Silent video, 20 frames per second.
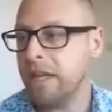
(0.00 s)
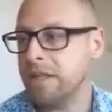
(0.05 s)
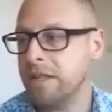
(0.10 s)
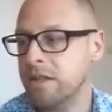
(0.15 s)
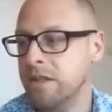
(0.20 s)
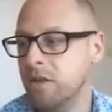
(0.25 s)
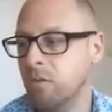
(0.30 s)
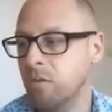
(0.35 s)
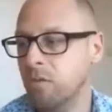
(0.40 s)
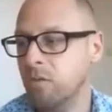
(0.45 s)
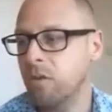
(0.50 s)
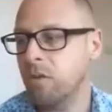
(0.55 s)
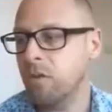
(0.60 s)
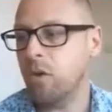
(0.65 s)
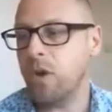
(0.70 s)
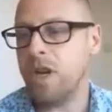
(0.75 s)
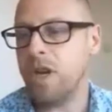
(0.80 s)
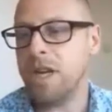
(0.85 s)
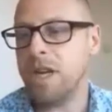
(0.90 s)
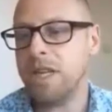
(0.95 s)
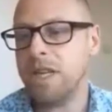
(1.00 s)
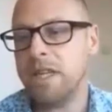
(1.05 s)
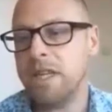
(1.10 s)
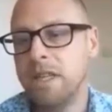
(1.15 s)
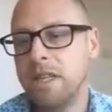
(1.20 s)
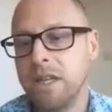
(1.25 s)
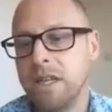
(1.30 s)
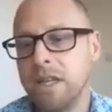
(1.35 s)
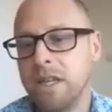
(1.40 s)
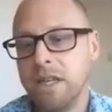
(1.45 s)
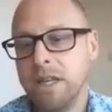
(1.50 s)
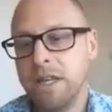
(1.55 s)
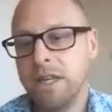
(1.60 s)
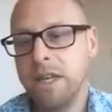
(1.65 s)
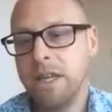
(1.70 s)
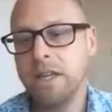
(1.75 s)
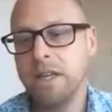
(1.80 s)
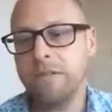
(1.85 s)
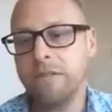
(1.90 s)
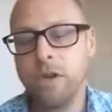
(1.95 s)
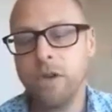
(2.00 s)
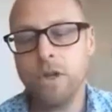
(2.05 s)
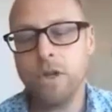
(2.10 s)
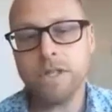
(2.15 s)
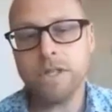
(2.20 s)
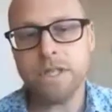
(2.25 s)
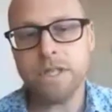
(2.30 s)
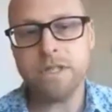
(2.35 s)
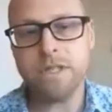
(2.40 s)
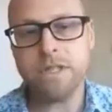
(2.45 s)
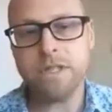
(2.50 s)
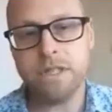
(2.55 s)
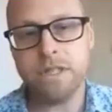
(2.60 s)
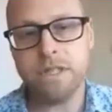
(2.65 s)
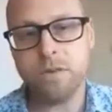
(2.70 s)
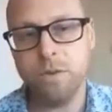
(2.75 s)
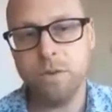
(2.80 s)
is that we really, in the first instance,